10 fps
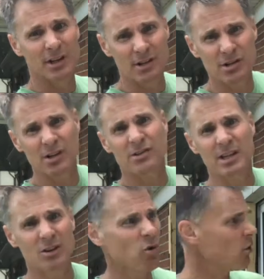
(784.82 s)

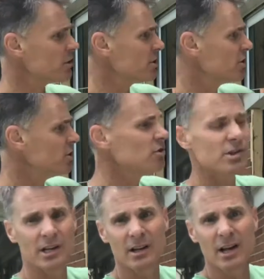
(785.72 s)
existing courses
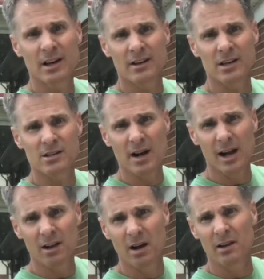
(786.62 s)
using this
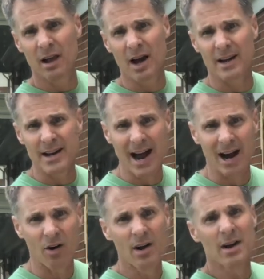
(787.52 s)
nylon line.
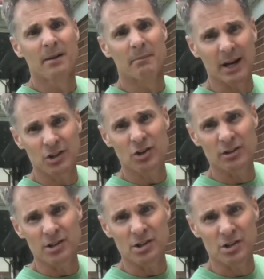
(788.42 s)
Now, make sure
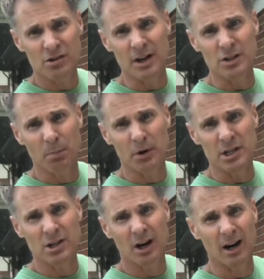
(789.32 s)
this is stretched pretty
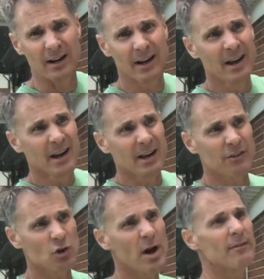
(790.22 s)
taut.
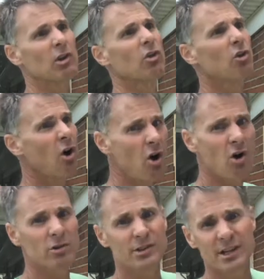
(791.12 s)
If you have a
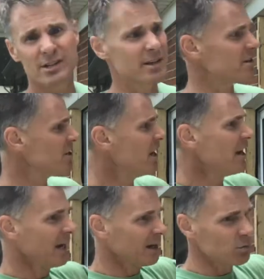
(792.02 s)
long distance,
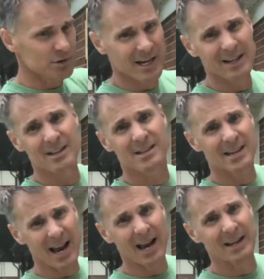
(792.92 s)
it will tend to
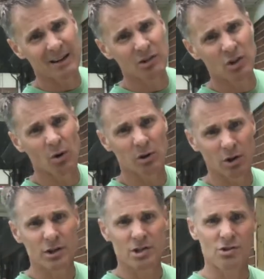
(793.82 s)
sag even though it
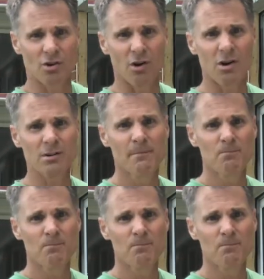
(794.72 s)
looks strong,